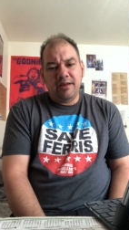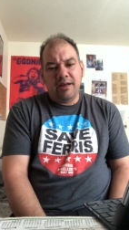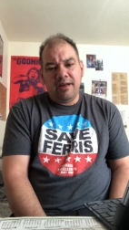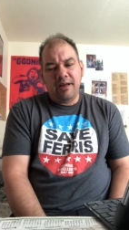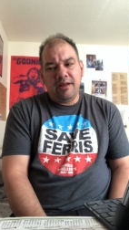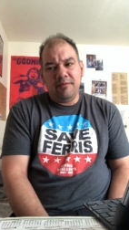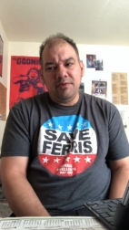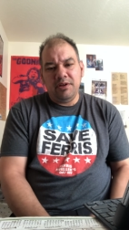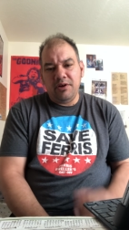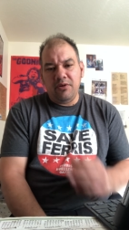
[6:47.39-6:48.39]
uh,
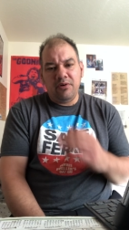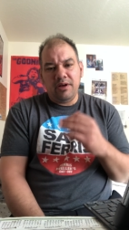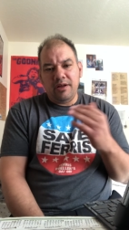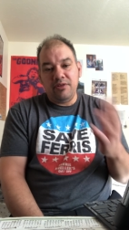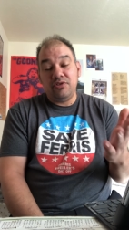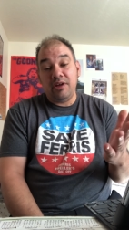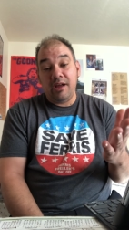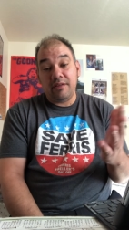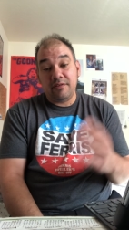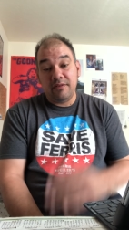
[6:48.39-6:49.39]
you know, a
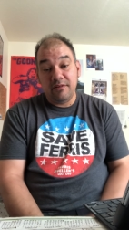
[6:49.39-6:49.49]
chance.